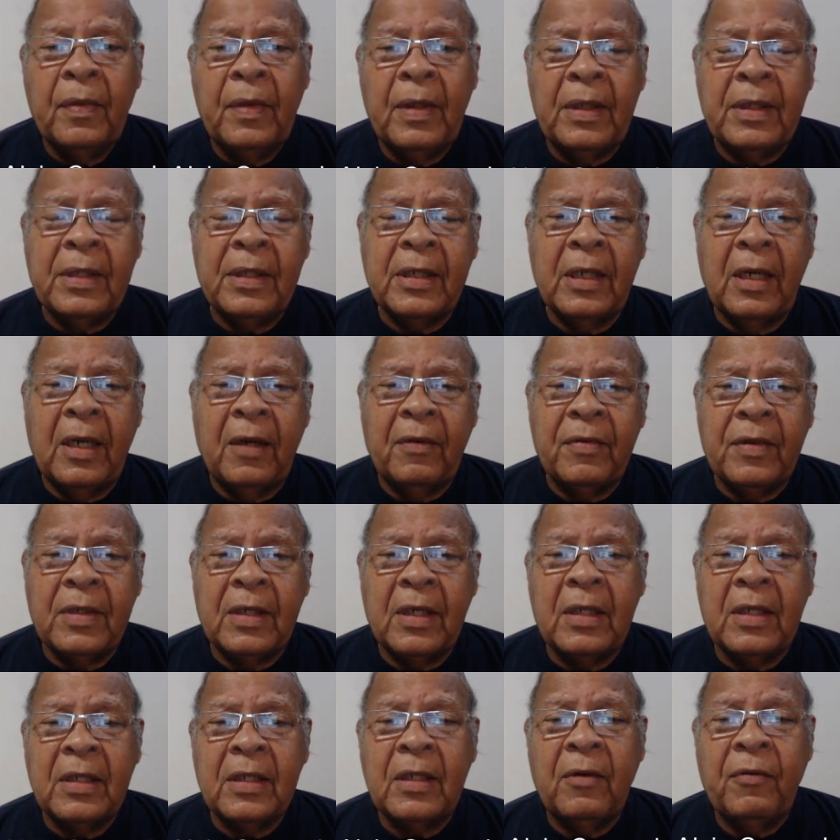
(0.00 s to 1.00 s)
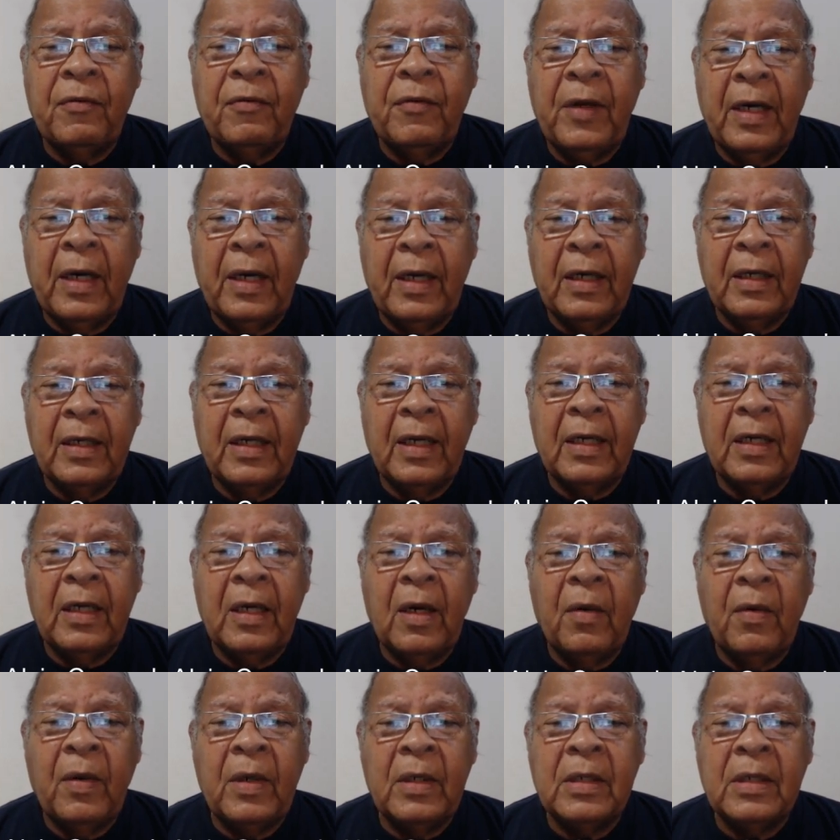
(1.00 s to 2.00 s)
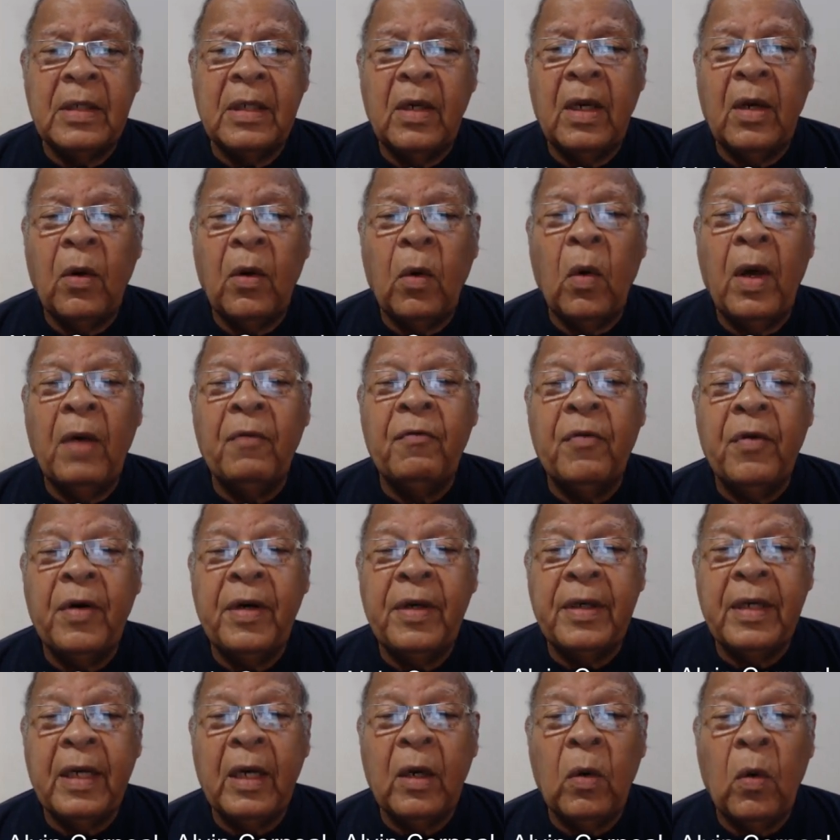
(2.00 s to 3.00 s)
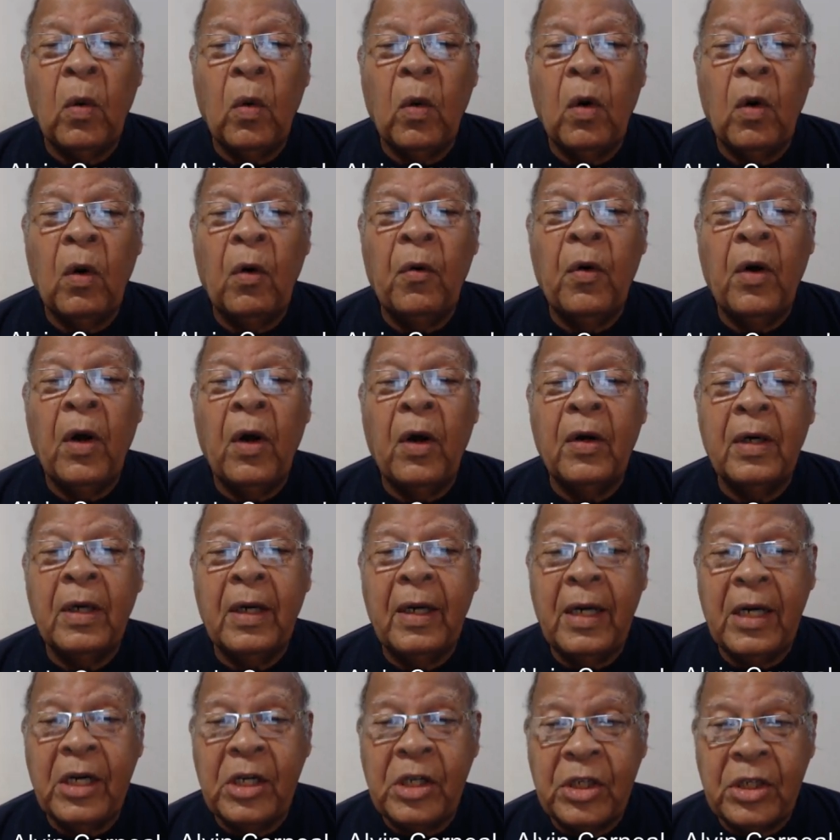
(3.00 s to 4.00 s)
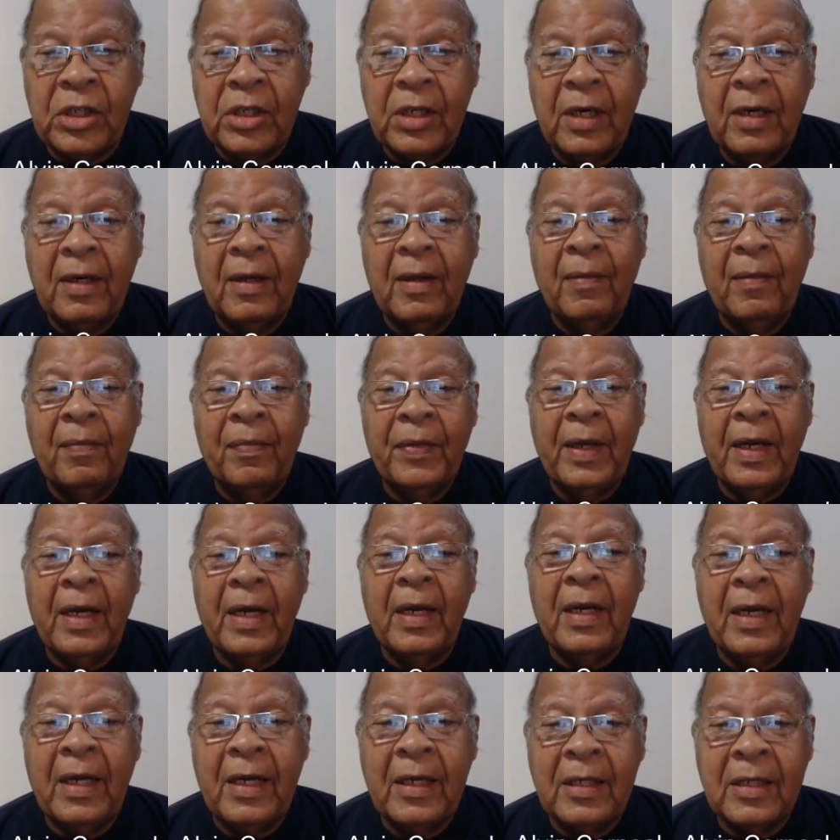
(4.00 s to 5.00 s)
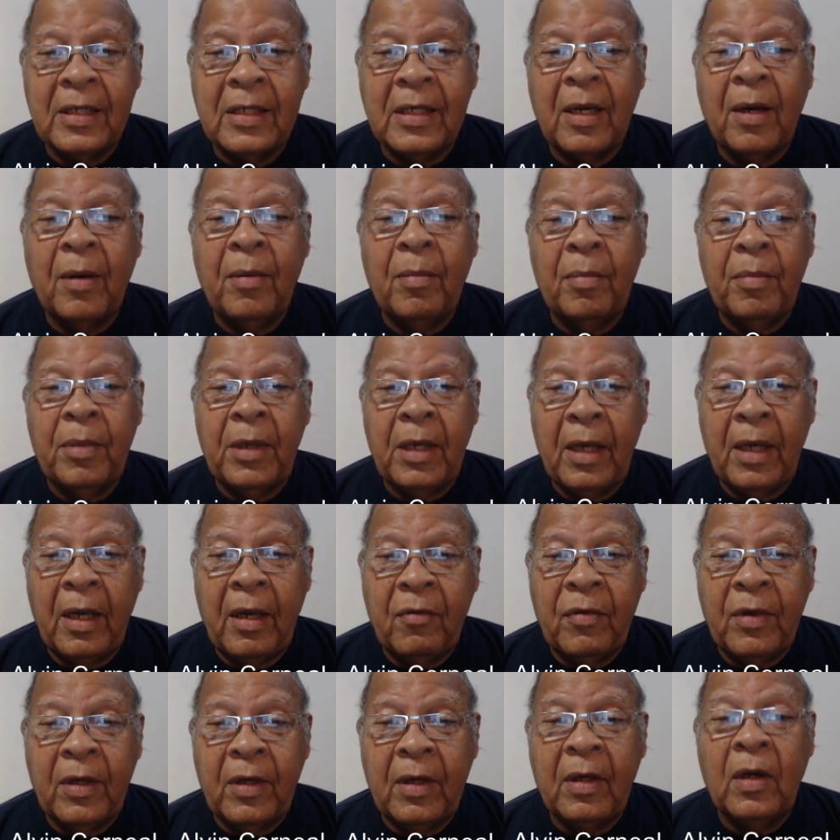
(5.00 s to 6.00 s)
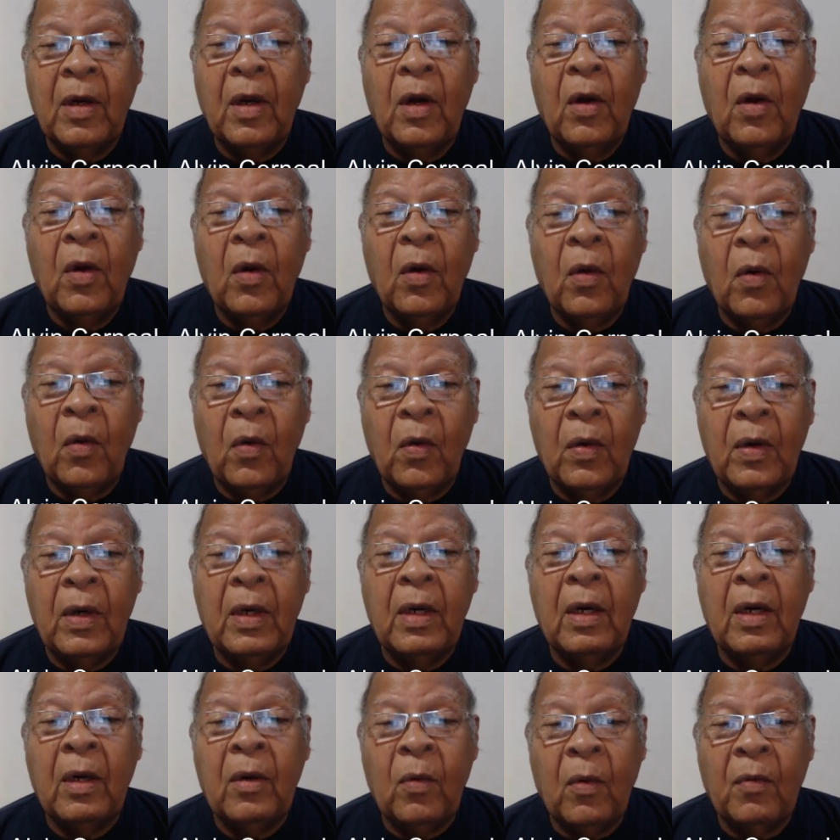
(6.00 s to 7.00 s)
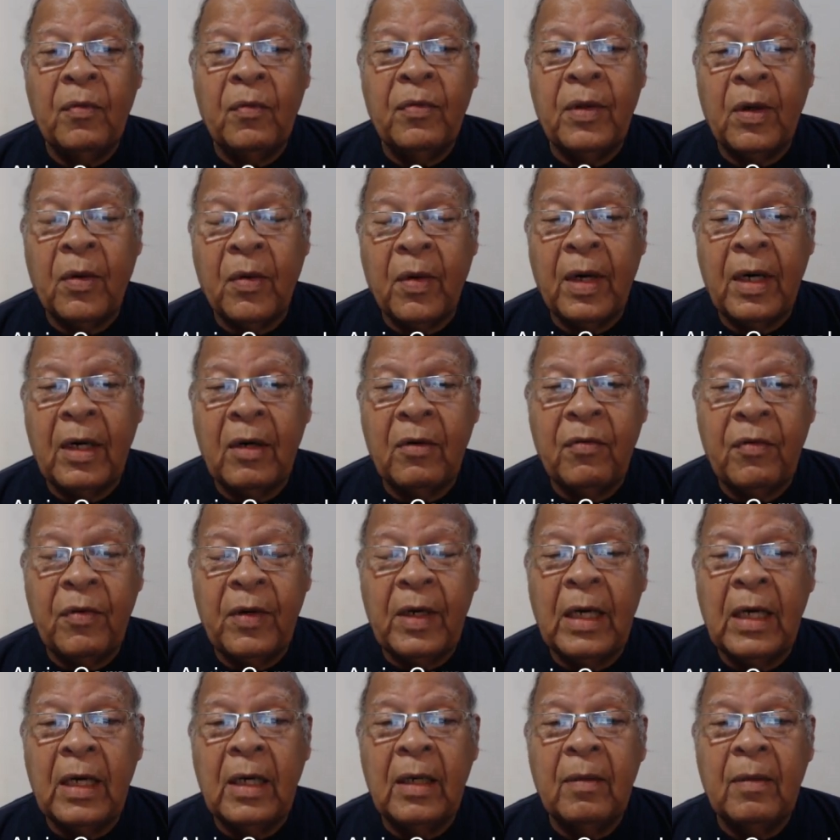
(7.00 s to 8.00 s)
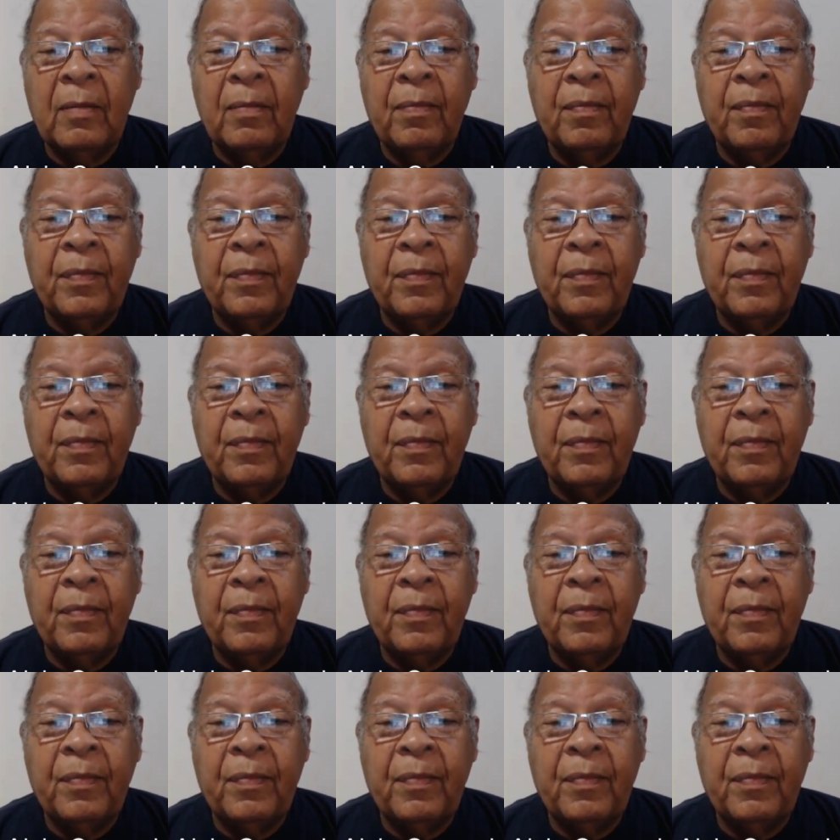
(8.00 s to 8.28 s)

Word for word: This gives us the feeling that there is everything all rounderish in his behavior on and off the cricket field.